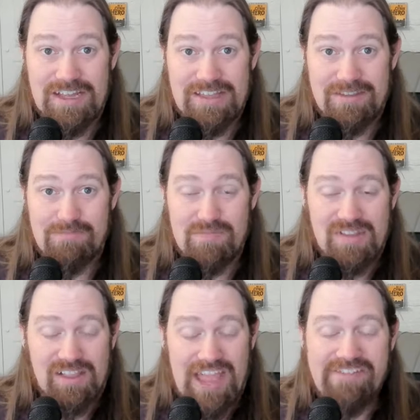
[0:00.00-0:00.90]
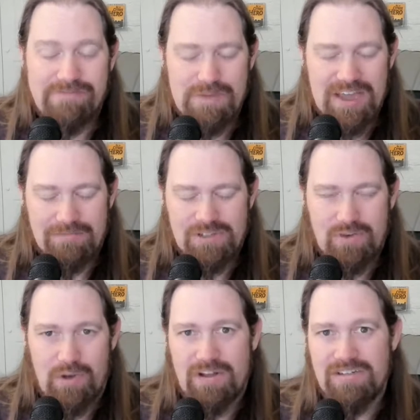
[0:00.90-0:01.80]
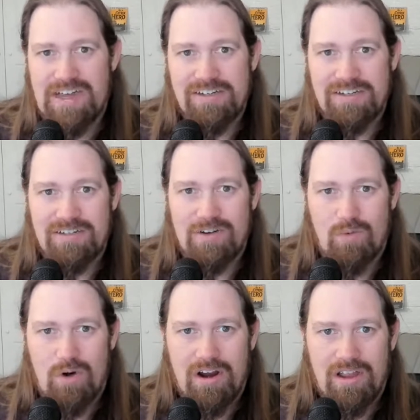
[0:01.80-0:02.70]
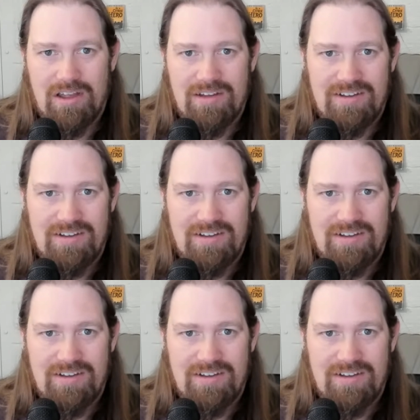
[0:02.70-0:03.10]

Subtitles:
then life becomes toil, not just your work.